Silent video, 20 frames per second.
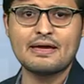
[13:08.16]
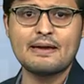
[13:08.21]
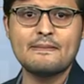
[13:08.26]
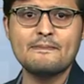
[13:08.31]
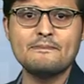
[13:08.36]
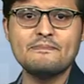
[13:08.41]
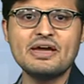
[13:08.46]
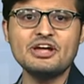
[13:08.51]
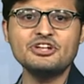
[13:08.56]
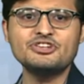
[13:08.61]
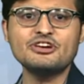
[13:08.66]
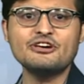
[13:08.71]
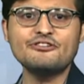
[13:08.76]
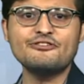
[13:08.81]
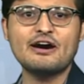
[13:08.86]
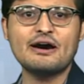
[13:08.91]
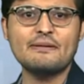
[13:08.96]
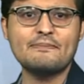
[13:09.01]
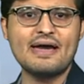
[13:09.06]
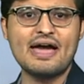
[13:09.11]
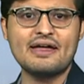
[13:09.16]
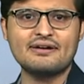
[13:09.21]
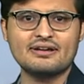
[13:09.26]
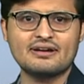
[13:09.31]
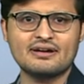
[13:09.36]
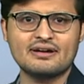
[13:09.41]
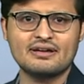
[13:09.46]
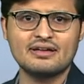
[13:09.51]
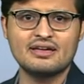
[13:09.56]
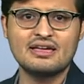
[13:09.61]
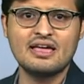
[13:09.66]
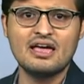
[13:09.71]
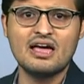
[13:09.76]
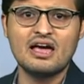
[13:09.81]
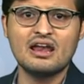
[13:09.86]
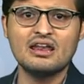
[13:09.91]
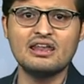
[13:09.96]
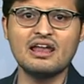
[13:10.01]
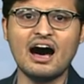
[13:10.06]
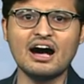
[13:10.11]
Major herbaria.
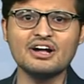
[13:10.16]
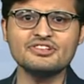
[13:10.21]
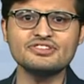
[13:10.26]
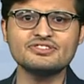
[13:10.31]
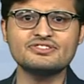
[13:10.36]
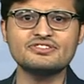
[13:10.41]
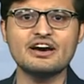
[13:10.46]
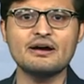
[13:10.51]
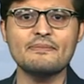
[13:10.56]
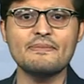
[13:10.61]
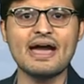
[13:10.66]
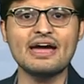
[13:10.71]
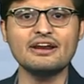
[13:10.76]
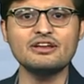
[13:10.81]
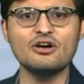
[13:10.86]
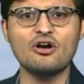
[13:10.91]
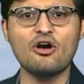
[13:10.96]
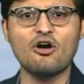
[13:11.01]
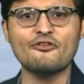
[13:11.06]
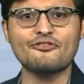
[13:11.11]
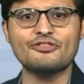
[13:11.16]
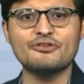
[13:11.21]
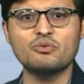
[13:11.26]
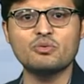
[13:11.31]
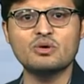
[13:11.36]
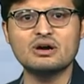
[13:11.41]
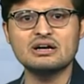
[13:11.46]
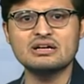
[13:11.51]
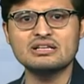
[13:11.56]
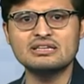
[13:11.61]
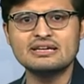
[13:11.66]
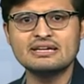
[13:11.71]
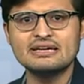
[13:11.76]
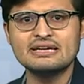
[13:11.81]
Largest herbaria of the world